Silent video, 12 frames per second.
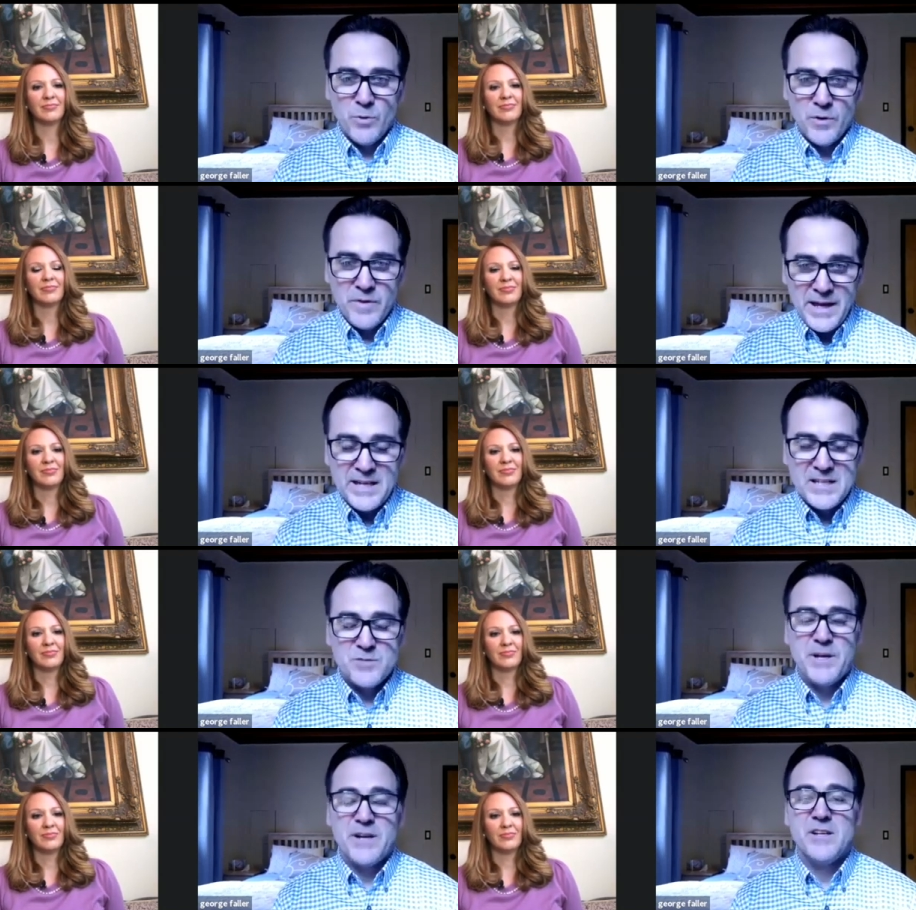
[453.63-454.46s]
Speaker 1: When they
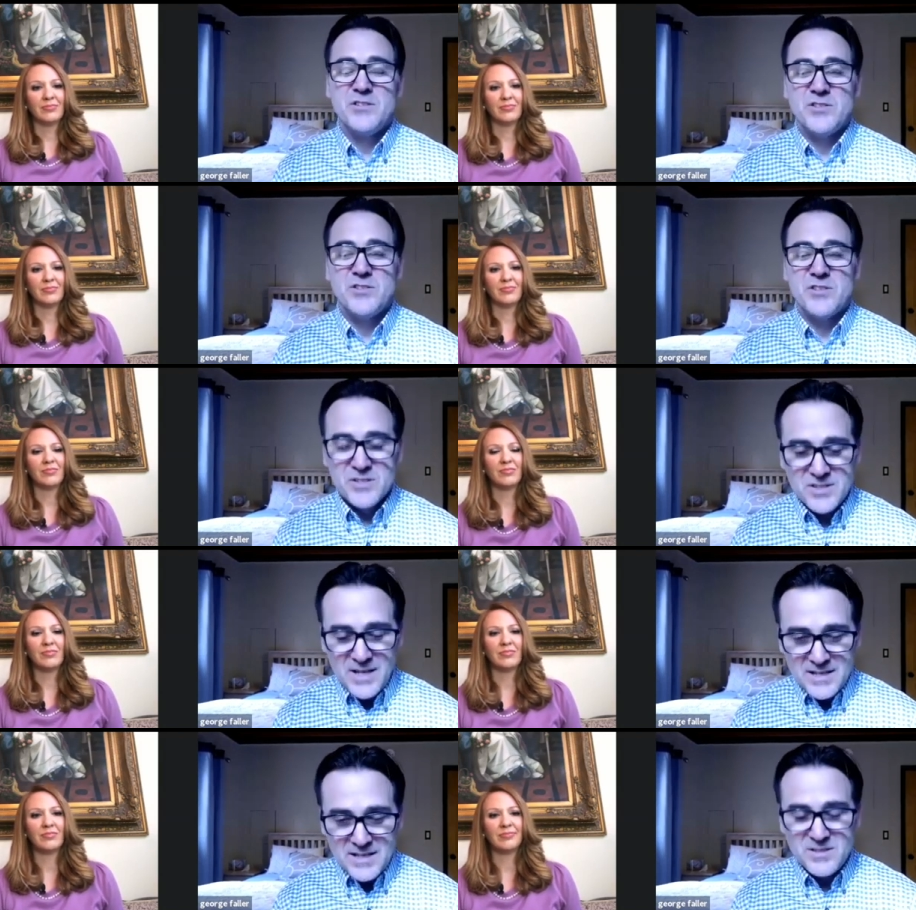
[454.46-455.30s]
experience
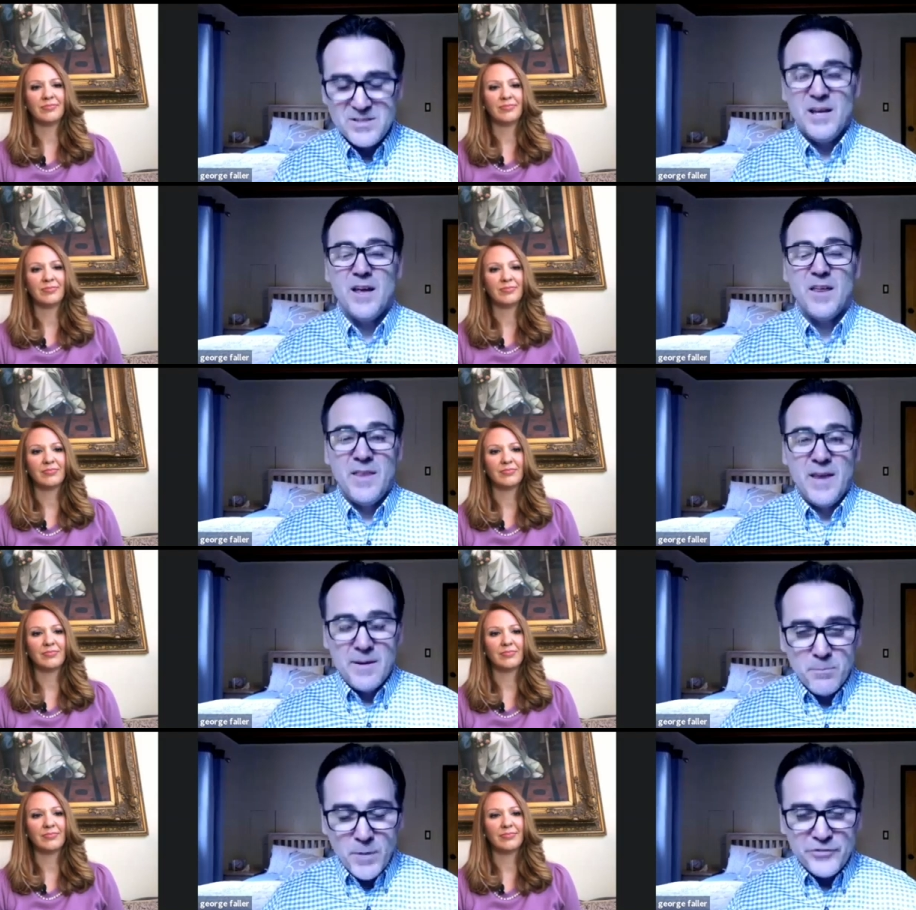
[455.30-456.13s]
success,
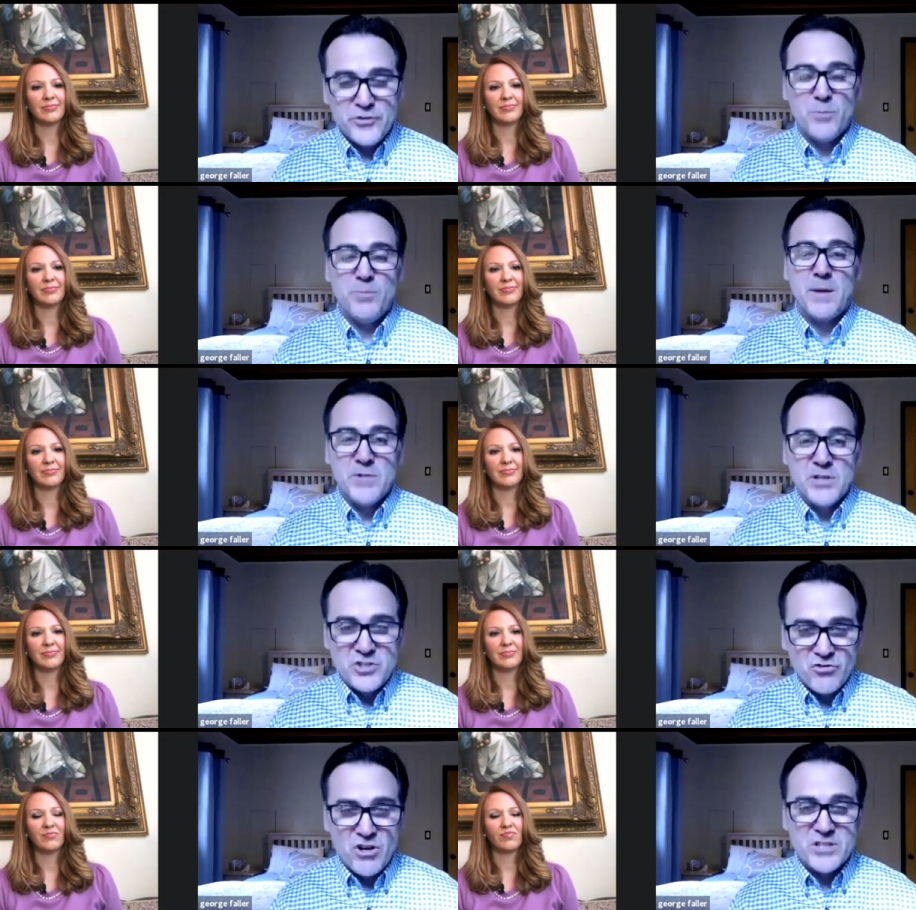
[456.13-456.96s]
their muscle memory
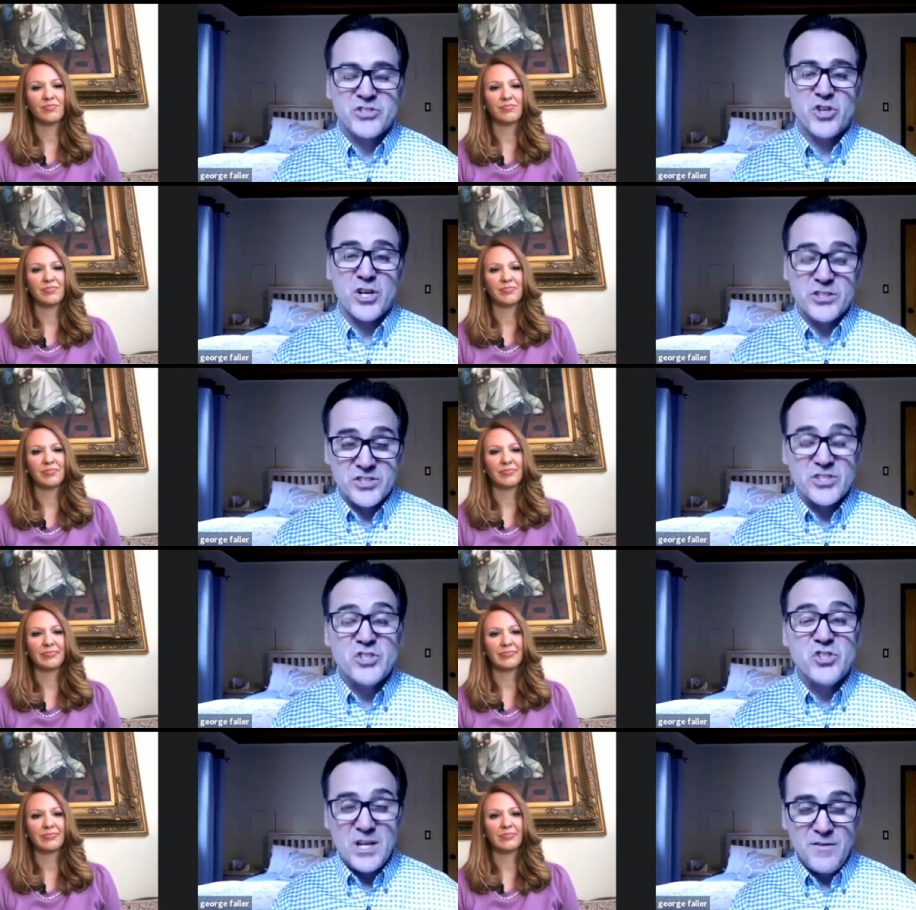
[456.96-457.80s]
starts to
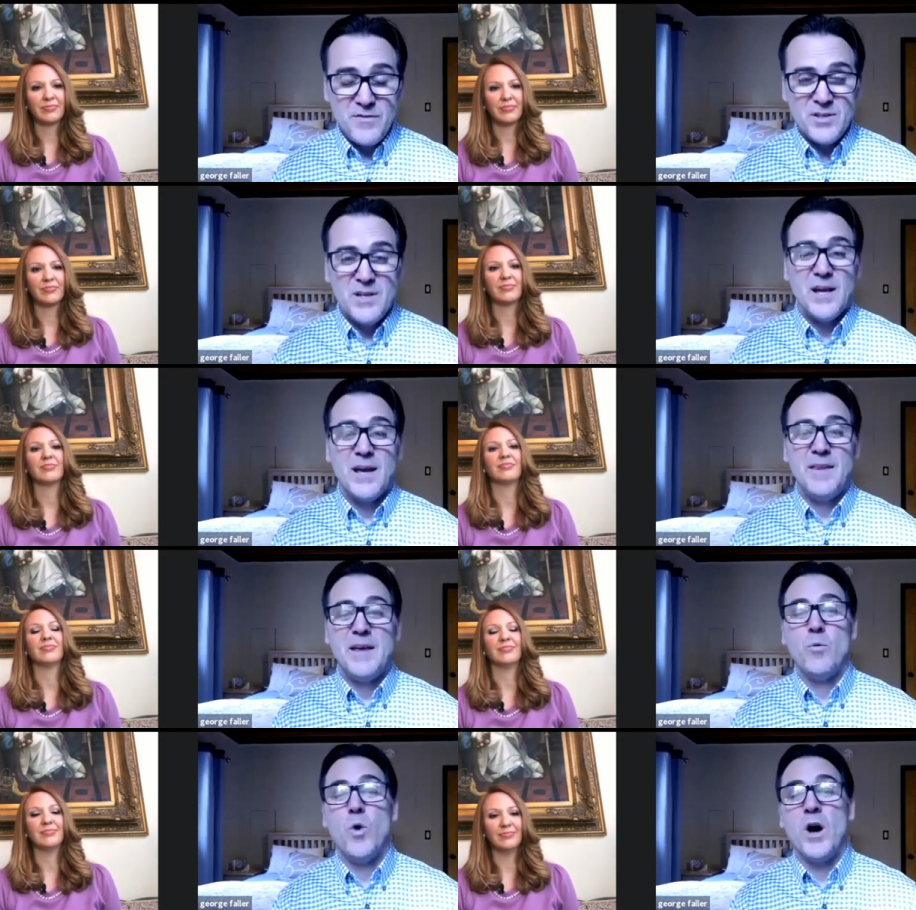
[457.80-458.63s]
shift and
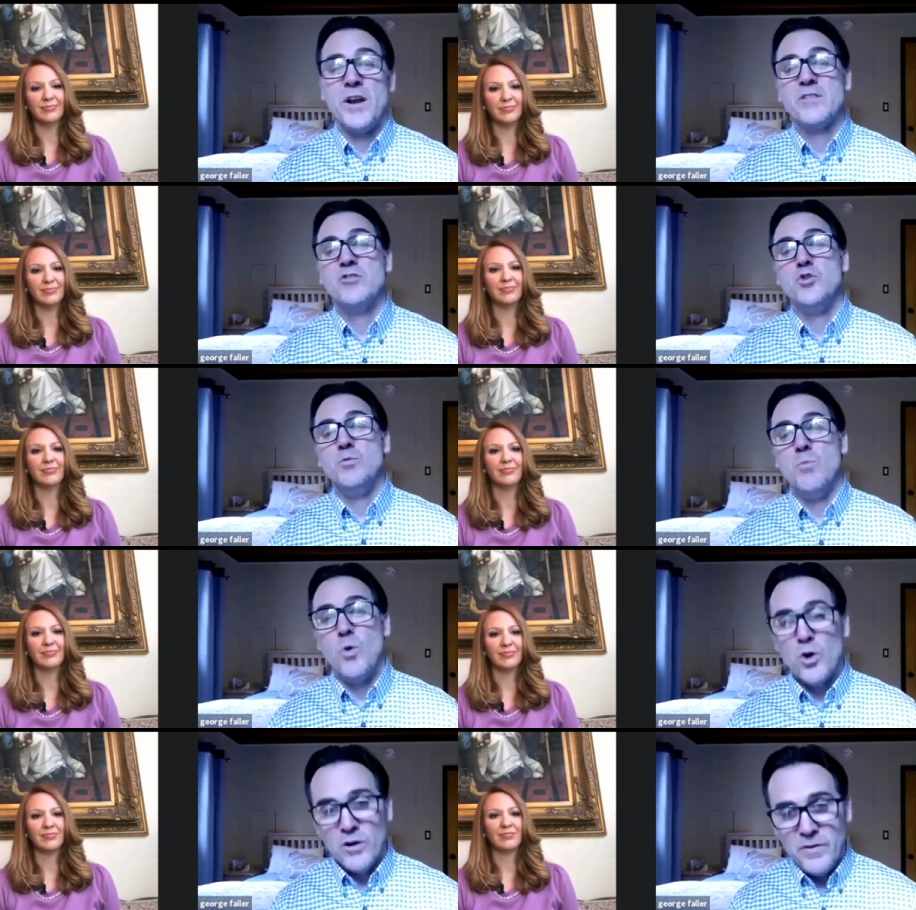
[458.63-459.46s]
they want to do
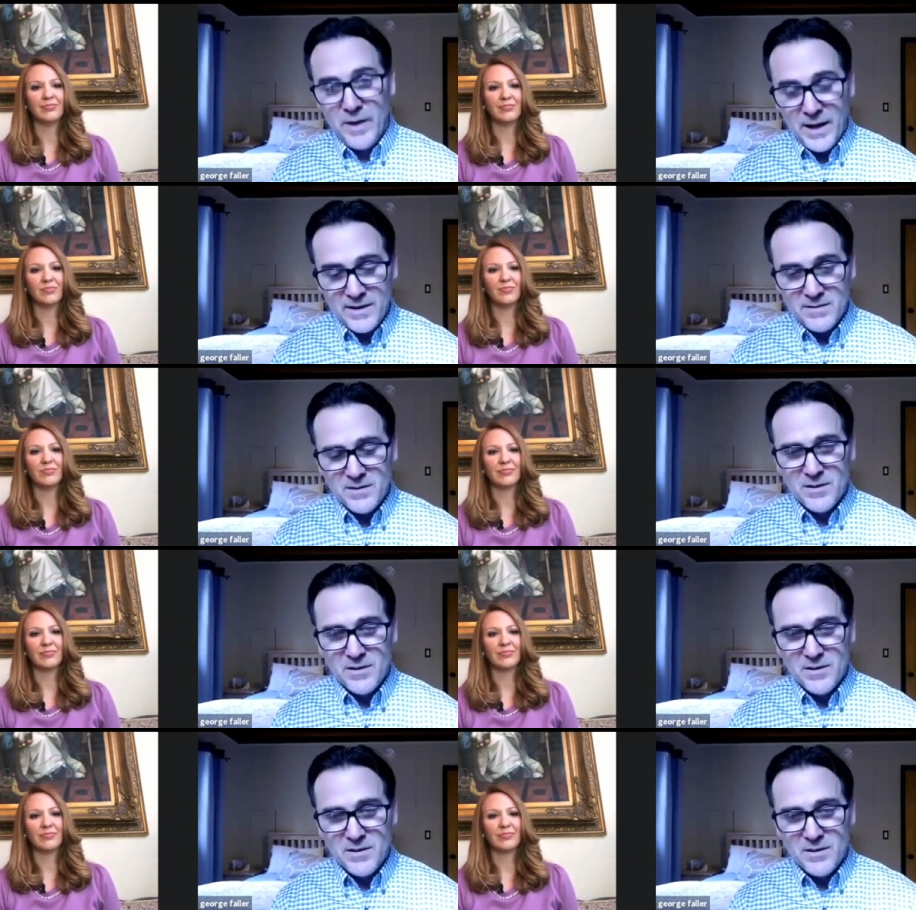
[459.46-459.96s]
more of that.